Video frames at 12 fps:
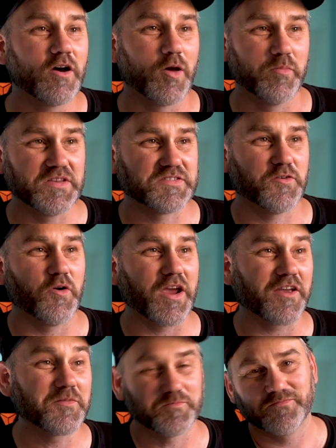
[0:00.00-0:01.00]
I miss
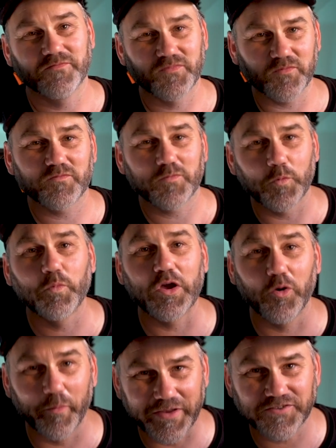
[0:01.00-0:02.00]
Greg. We
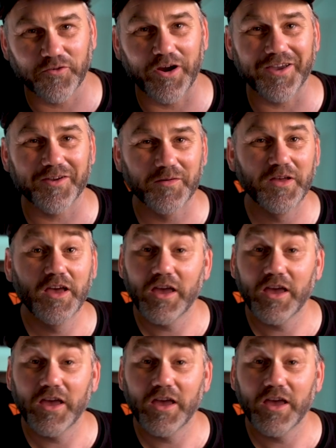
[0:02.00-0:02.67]
all miss Greg.